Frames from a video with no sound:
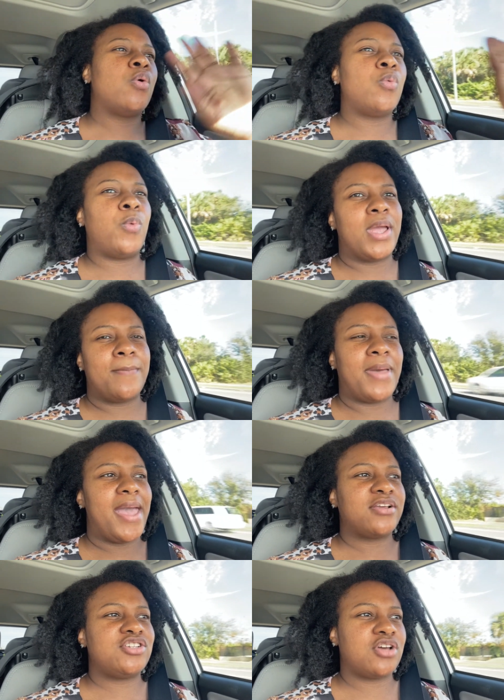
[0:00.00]
way
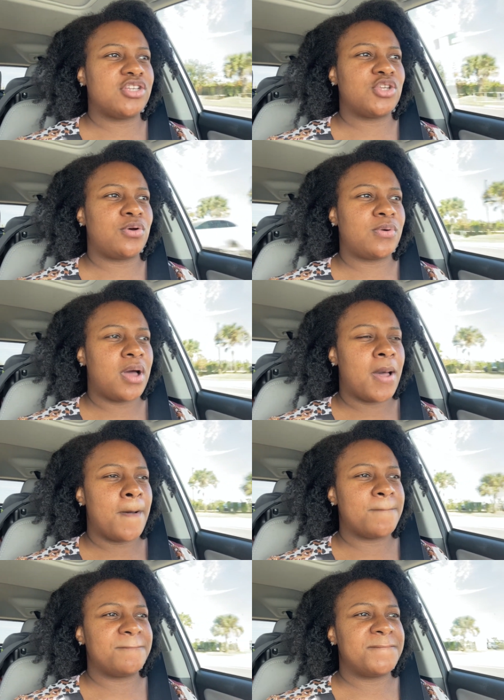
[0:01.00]
back. She's also
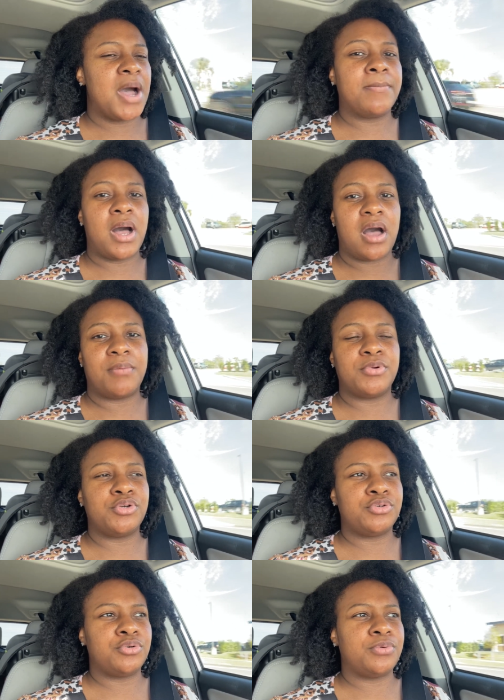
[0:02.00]
um, a mom
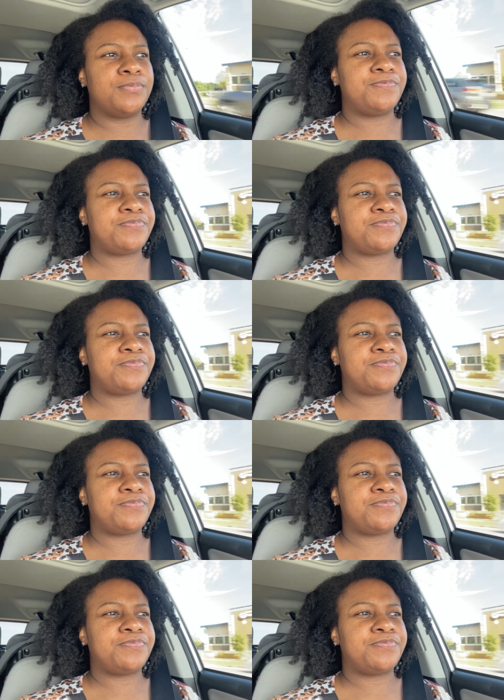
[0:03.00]
who